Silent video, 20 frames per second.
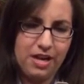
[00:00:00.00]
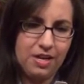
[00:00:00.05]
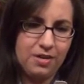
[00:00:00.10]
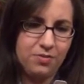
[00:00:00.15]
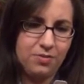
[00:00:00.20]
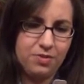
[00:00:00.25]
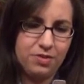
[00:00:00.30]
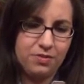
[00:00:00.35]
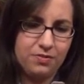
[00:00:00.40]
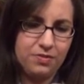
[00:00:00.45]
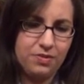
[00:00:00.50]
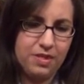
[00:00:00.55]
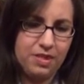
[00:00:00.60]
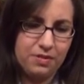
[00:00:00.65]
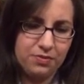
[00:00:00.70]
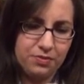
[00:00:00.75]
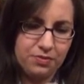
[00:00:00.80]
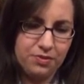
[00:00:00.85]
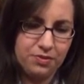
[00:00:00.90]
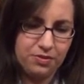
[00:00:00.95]
I would have
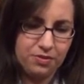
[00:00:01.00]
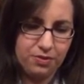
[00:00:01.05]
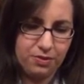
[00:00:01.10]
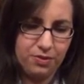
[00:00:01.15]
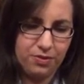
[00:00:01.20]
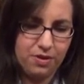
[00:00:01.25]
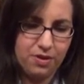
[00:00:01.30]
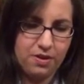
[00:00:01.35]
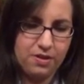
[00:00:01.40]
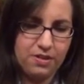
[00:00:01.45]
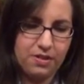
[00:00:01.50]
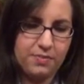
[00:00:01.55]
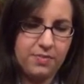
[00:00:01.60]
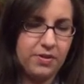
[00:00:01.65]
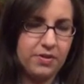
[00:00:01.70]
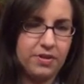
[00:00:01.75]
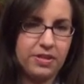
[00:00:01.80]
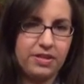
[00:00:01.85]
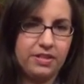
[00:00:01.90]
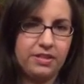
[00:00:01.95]
never thought about